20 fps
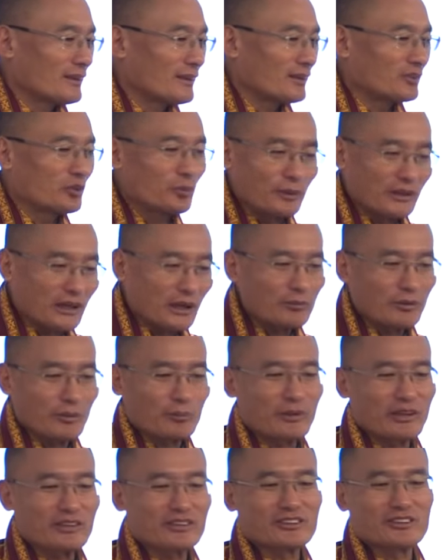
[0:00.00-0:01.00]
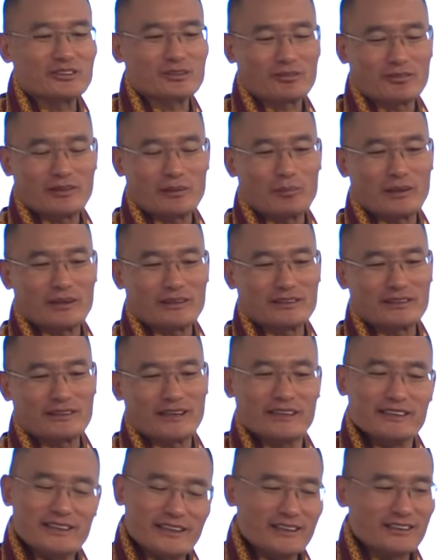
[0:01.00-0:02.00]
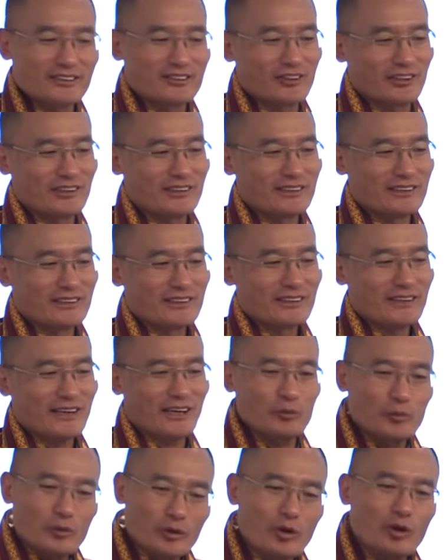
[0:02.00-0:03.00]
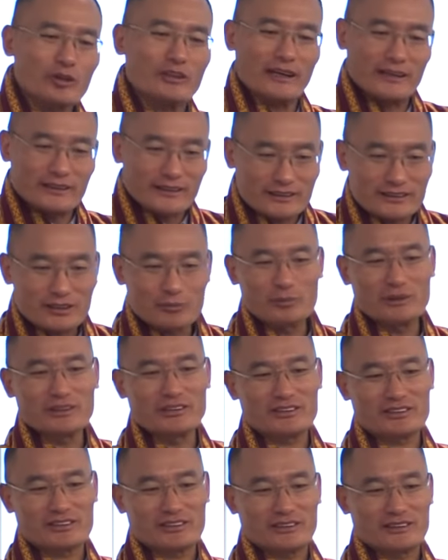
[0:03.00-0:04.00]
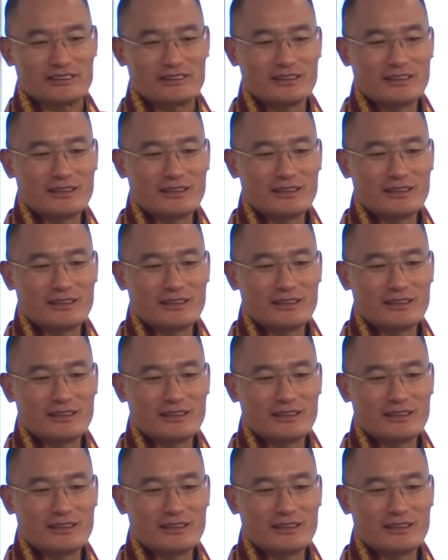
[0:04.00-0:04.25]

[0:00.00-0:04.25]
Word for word: to become the president of our party, and he agreed. And we got another minister.